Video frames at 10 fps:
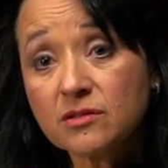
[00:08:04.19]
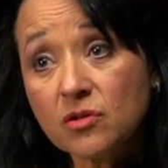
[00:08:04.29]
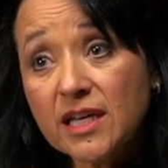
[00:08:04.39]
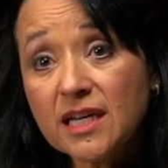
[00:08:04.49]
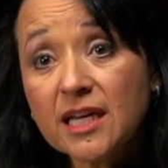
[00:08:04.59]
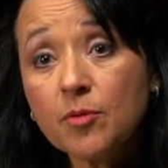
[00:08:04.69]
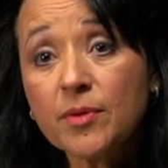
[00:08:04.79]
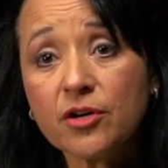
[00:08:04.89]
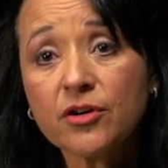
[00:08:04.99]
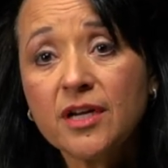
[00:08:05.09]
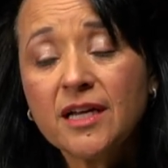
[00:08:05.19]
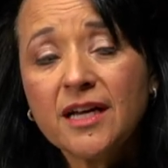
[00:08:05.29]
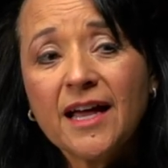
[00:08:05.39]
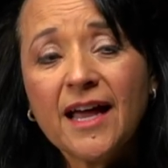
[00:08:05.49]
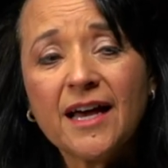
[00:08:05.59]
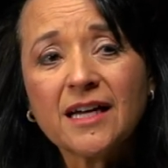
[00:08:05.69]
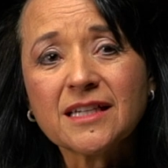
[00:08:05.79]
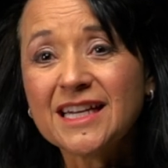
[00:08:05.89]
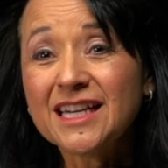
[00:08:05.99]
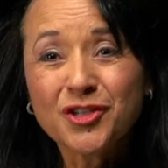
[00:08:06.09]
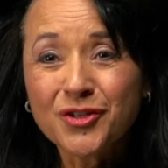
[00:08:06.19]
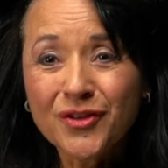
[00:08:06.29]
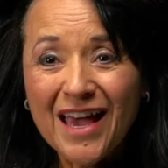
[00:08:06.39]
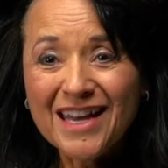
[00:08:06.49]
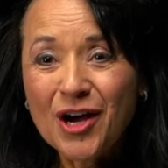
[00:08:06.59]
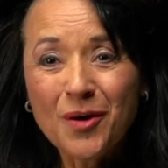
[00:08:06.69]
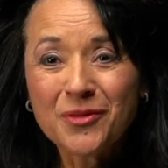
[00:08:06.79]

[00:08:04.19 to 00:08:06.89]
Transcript: so they can get better and I get to do that now.